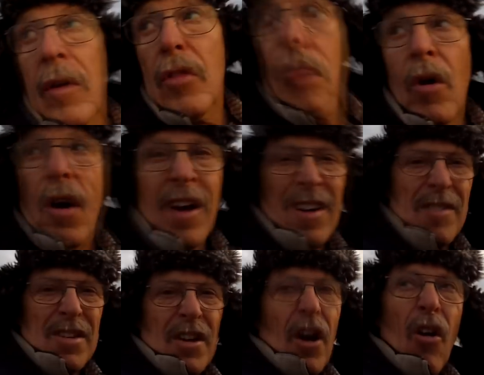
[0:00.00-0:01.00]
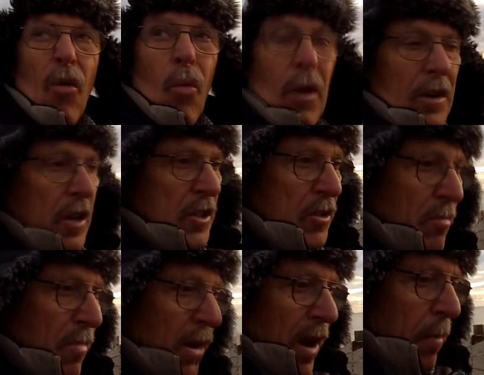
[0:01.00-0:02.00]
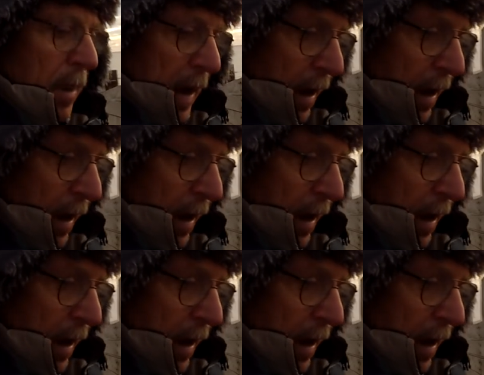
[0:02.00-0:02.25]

and I thought, you know, whole one takes some lumping